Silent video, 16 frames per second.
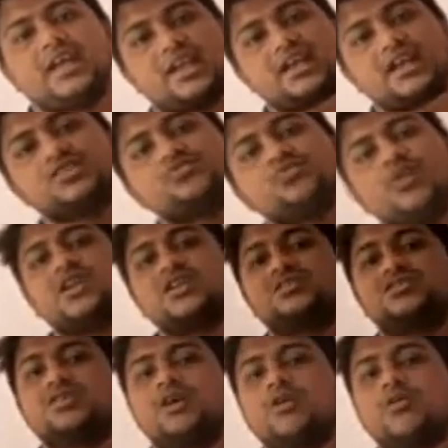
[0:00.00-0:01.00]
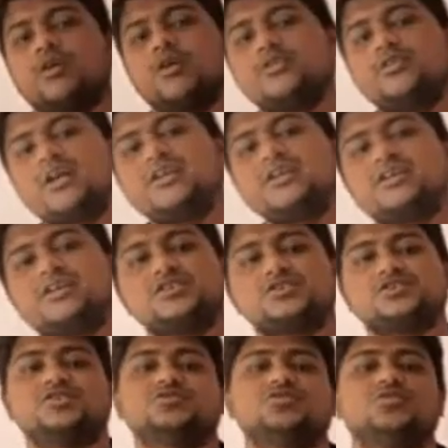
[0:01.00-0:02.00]
and as well as United
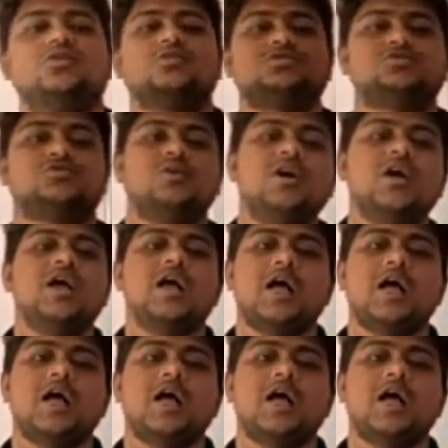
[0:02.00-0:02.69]
Nations also